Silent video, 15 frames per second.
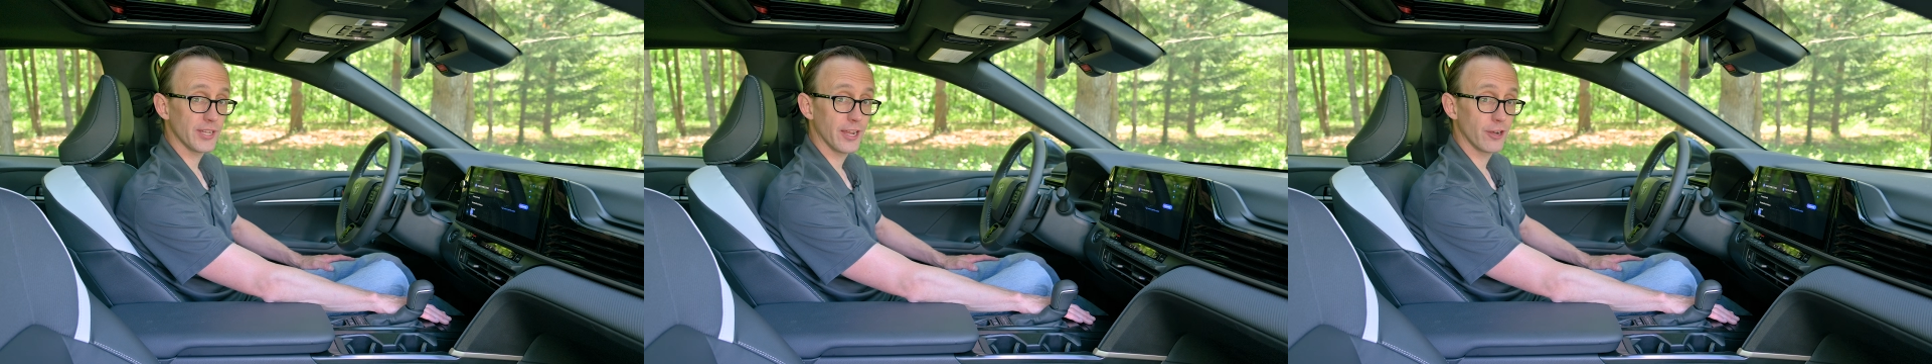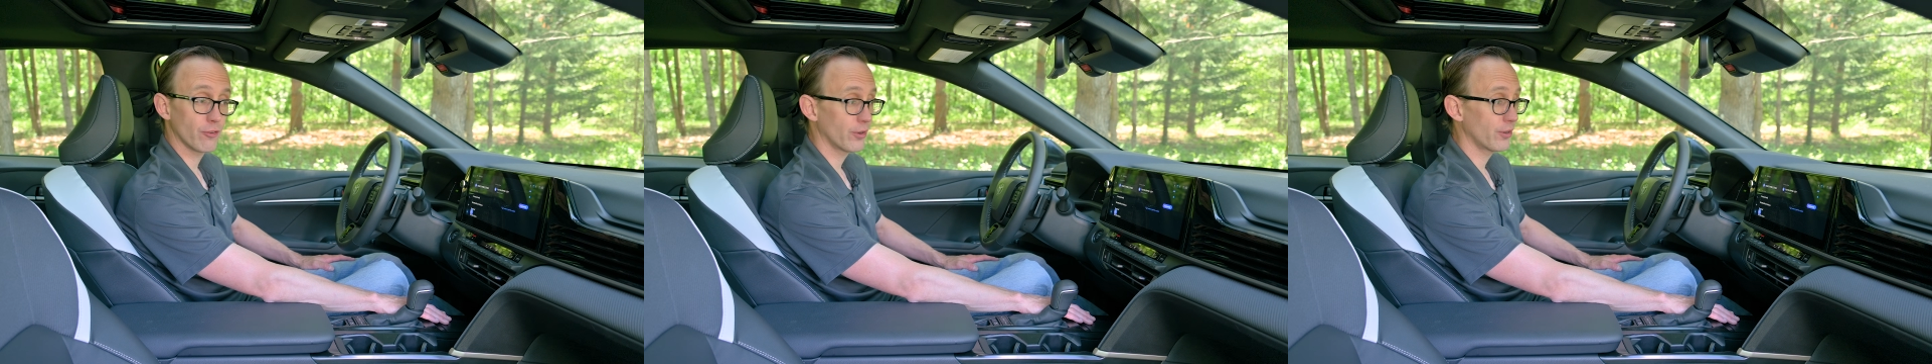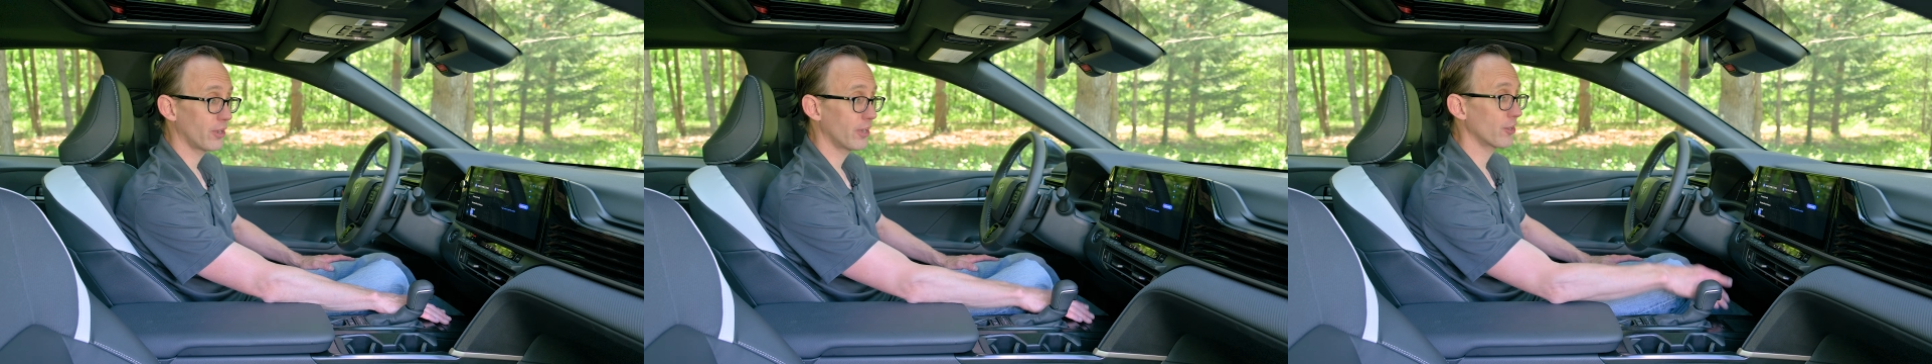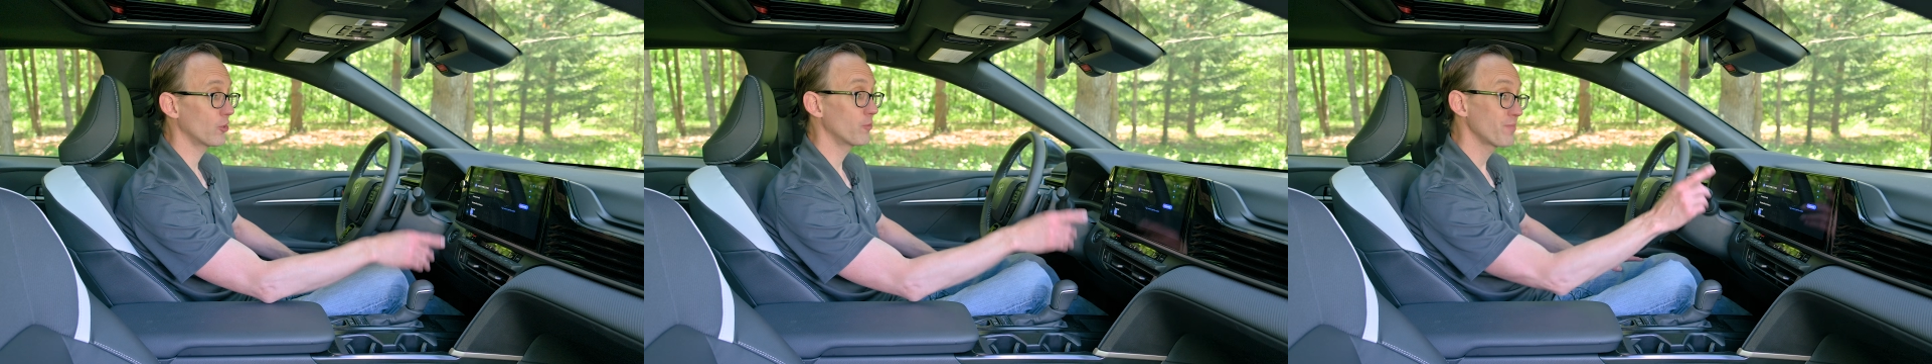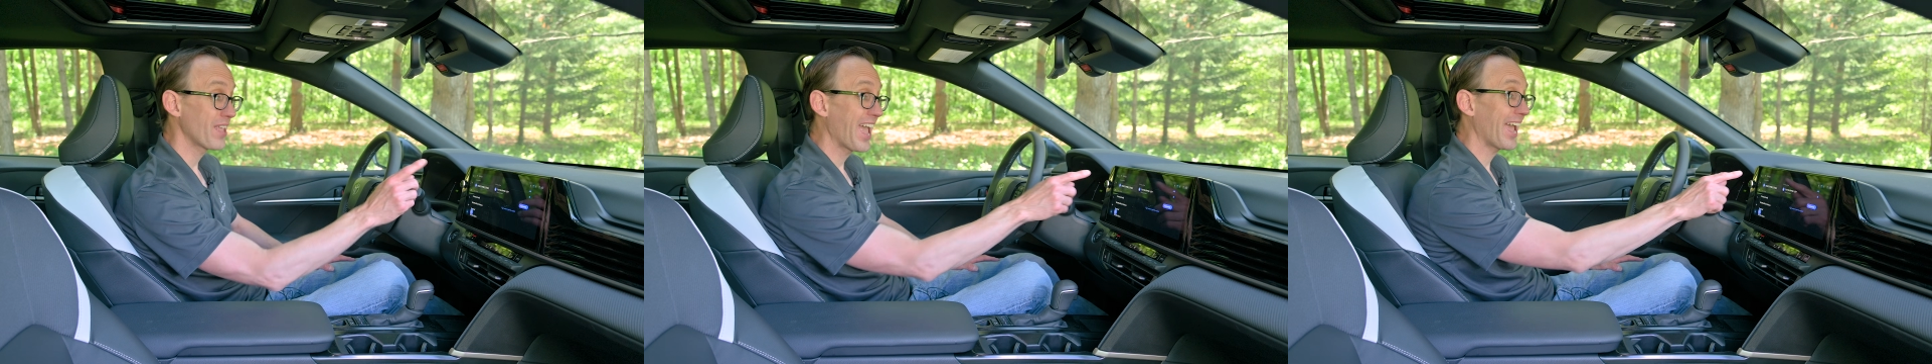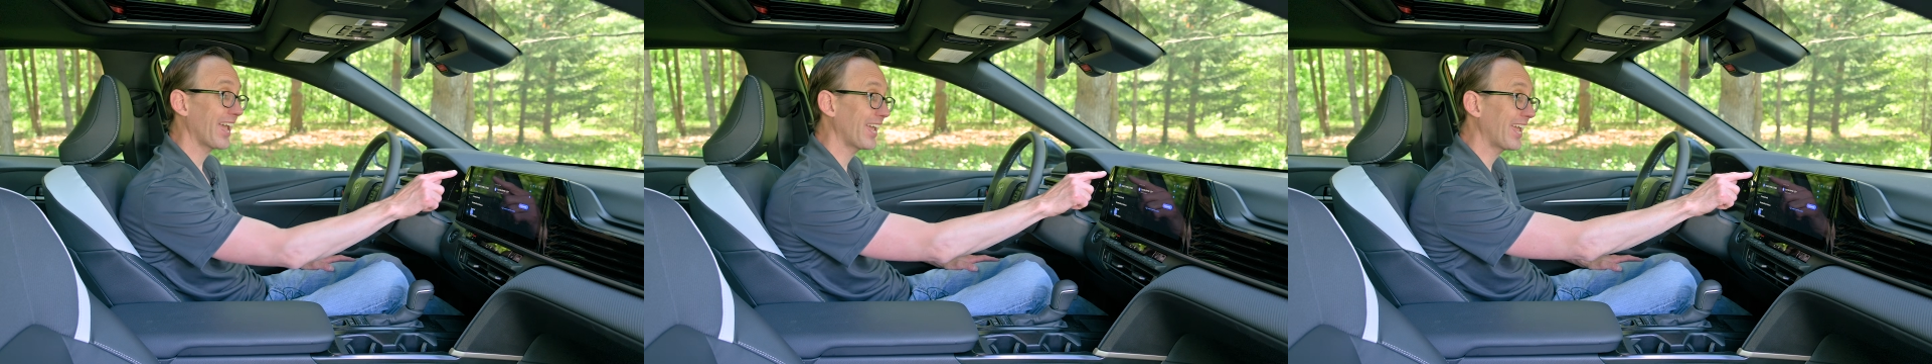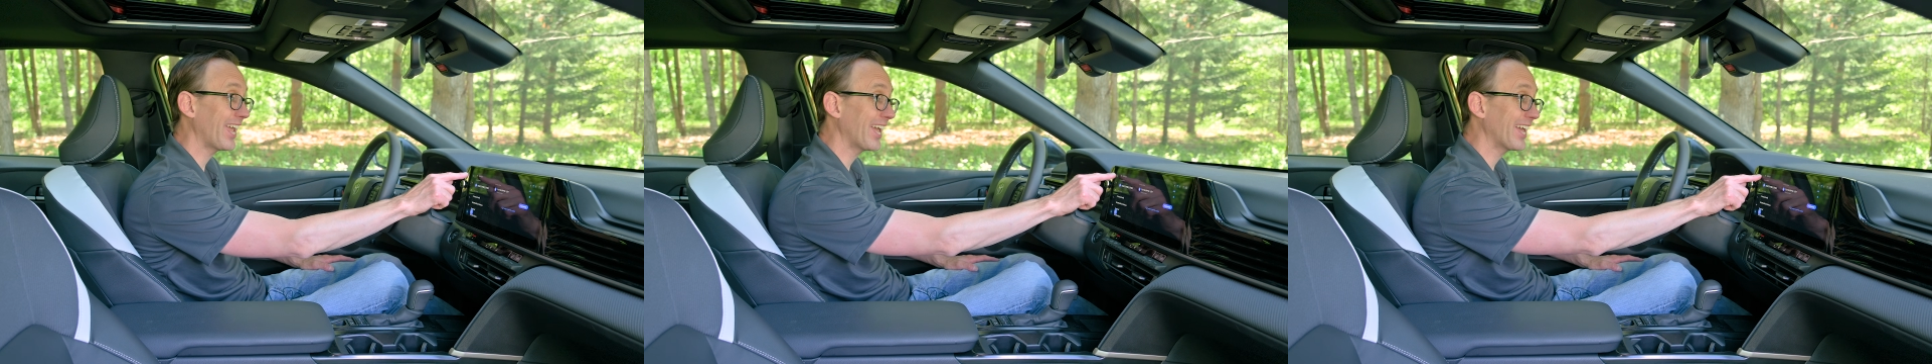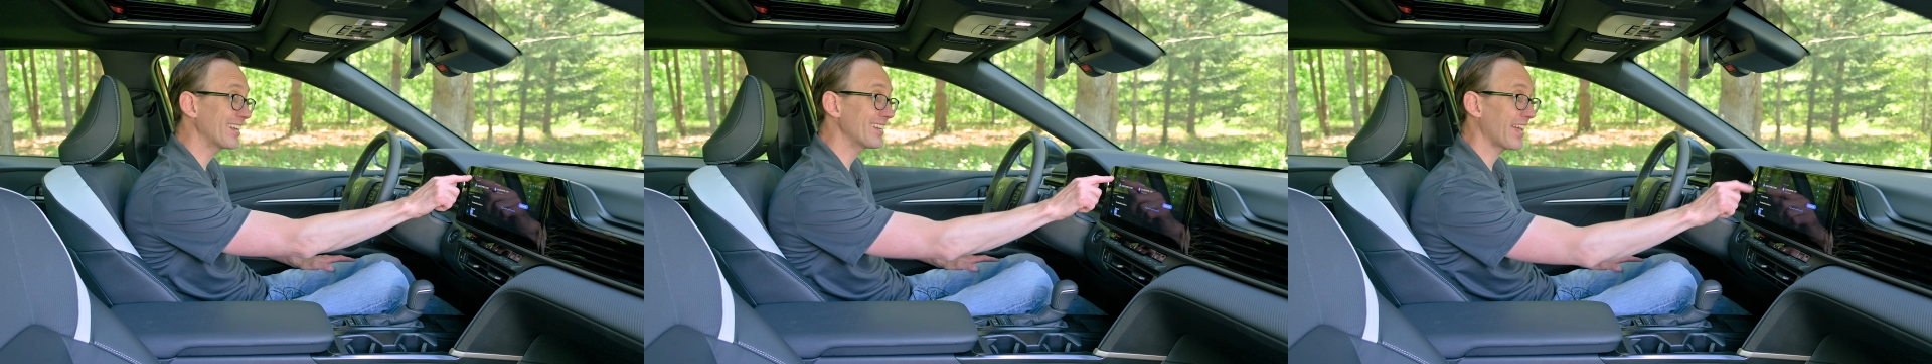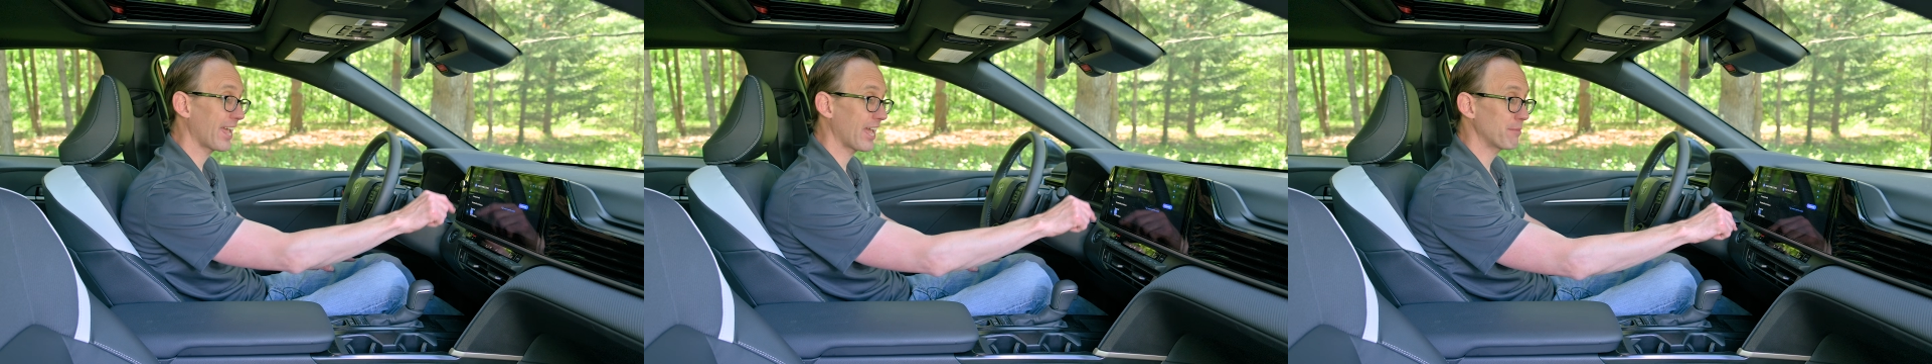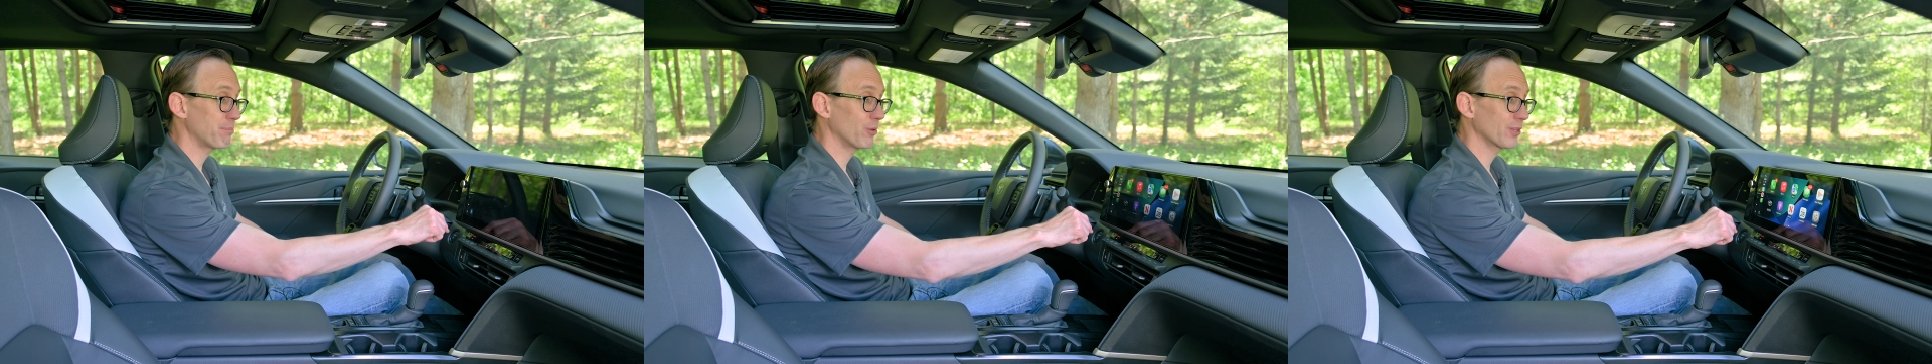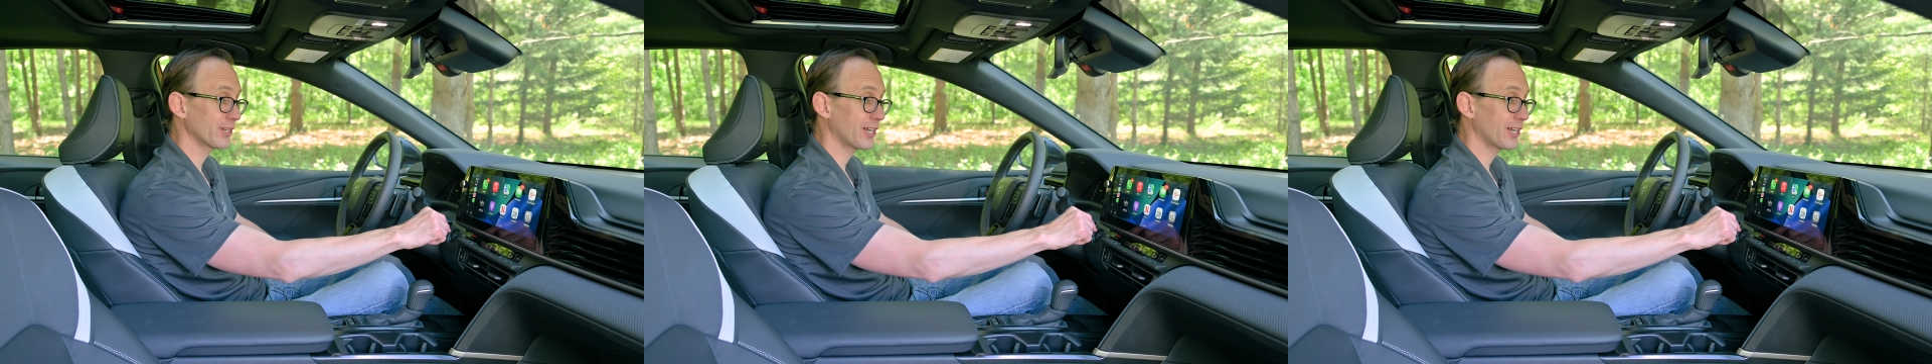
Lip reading: Android Auto and Apple